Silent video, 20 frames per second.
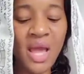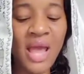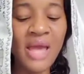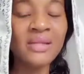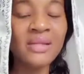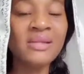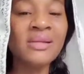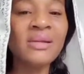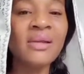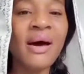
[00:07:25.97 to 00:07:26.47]

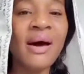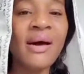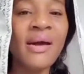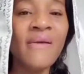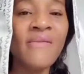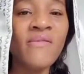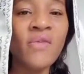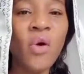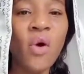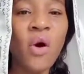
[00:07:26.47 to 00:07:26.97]
a
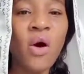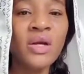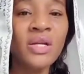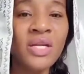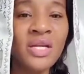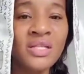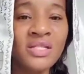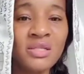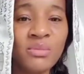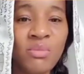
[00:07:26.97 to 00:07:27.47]
live
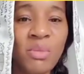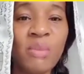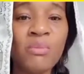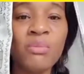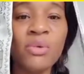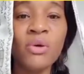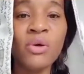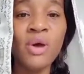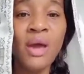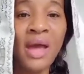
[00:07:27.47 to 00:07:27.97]
audience
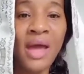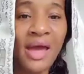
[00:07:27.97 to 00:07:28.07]
member